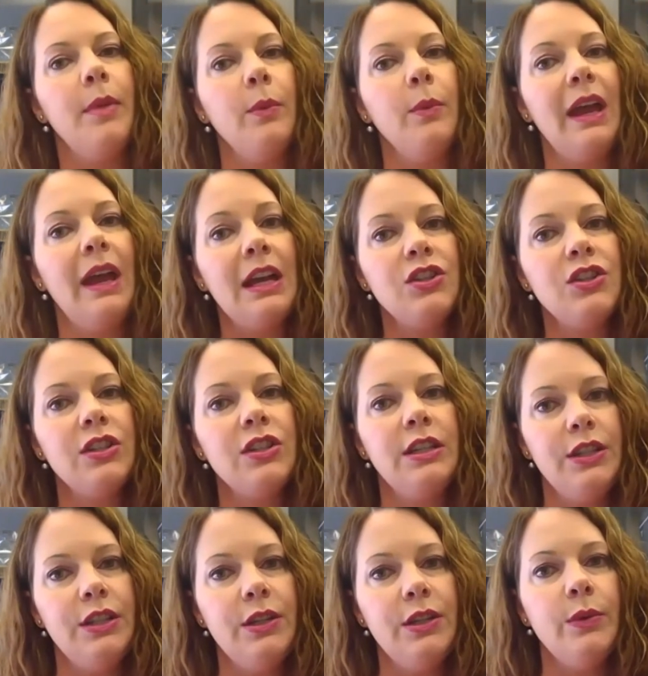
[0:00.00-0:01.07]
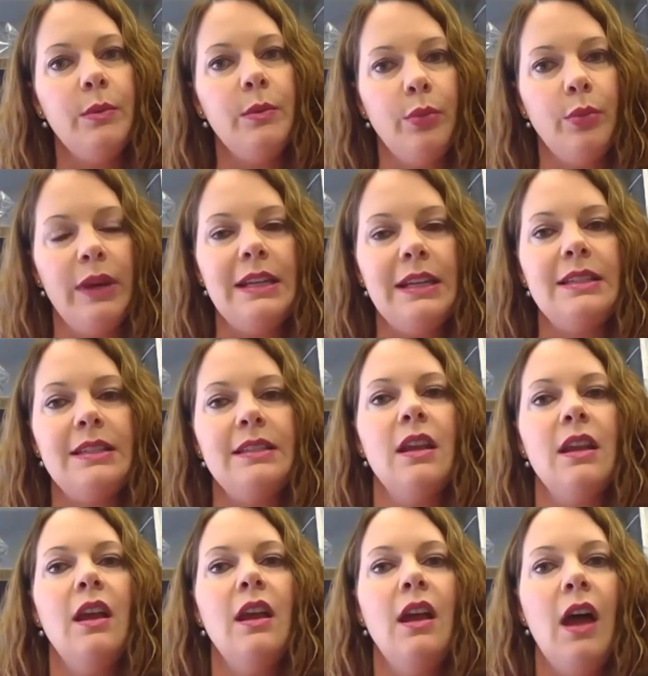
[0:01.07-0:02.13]
but we actually do embrace
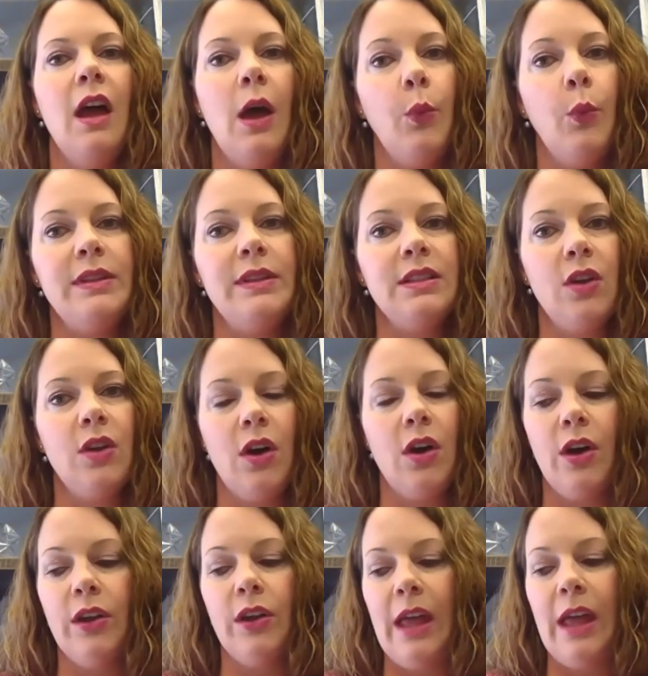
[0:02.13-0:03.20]
what's called